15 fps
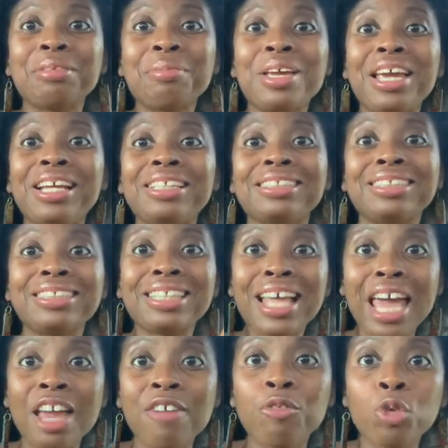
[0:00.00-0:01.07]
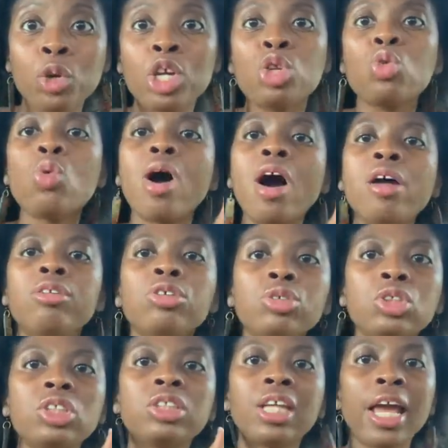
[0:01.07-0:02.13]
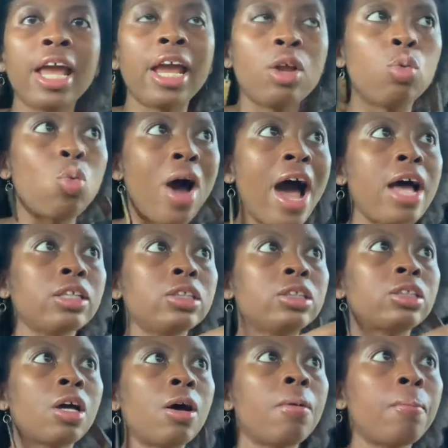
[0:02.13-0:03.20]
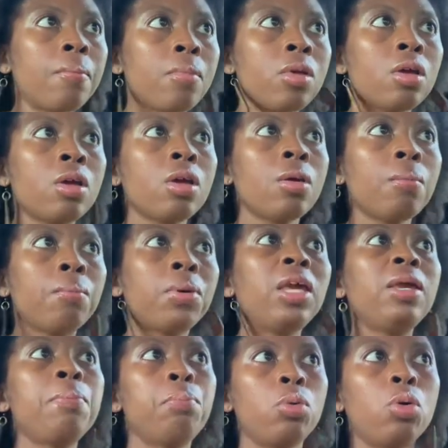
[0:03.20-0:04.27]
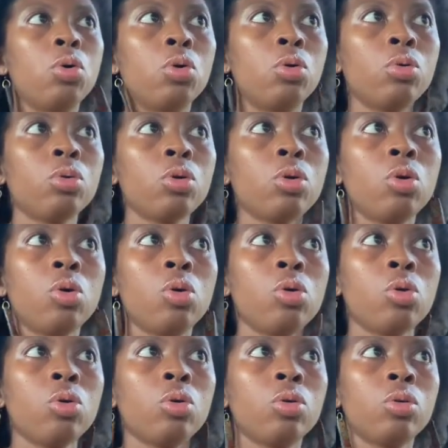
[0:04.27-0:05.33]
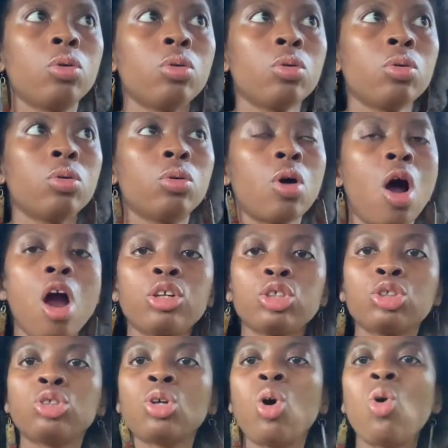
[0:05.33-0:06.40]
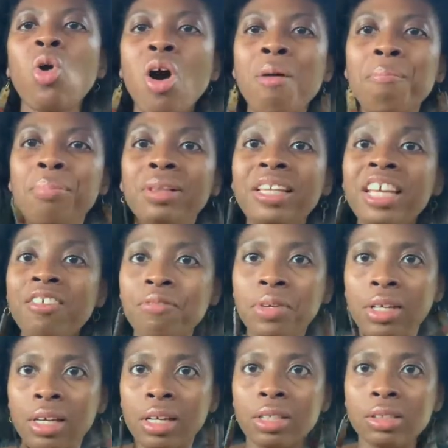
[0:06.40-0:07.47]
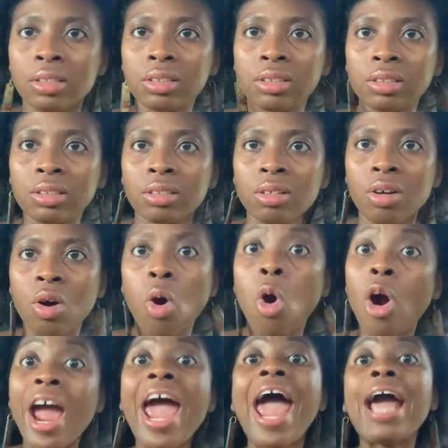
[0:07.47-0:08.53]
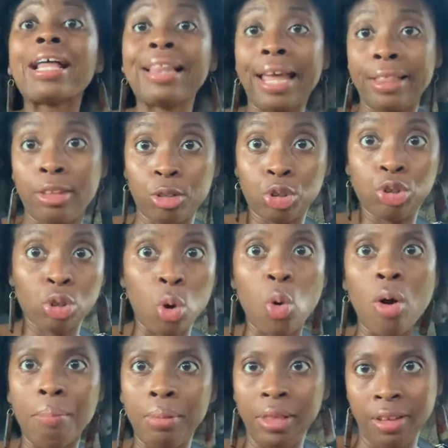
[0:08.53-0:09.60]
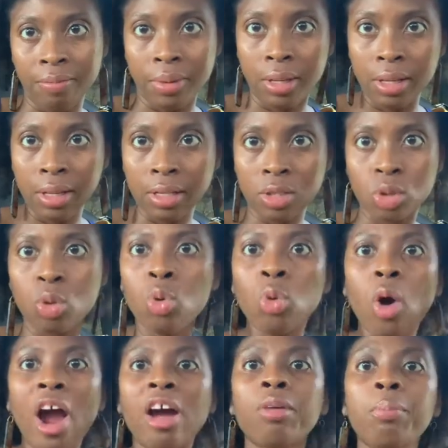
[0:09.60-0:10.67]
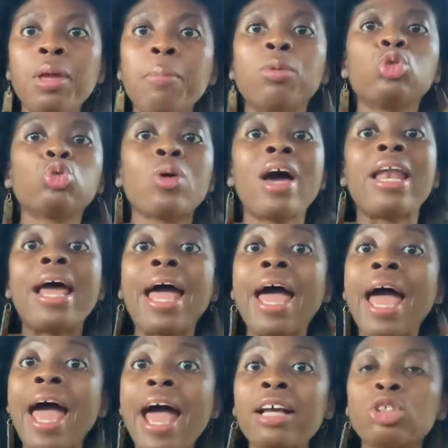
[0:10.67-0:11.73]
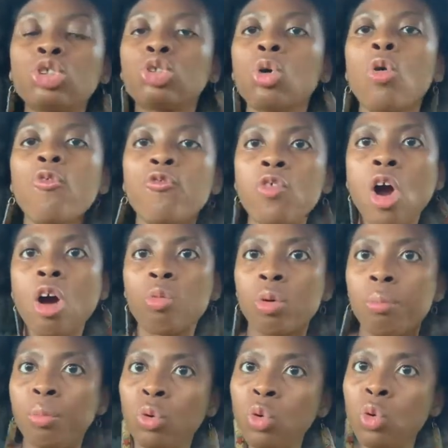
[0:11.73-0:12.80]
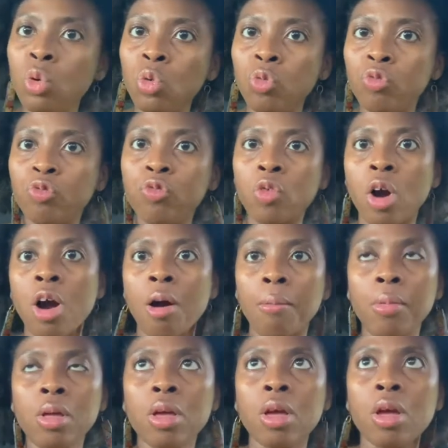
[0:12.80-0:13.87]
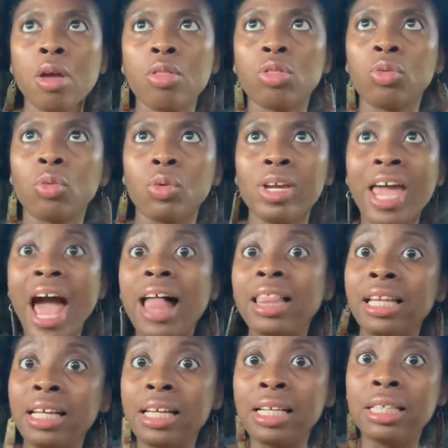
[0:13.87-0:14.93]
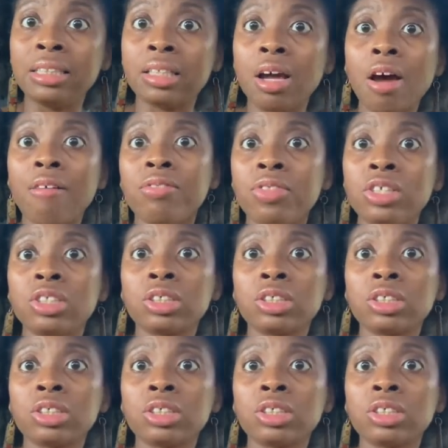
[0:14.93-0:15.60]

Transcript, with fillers: and Slavery, you understand why some people are so oblivious, or act like they're so oblivious, how people try to act so far removed from the realities of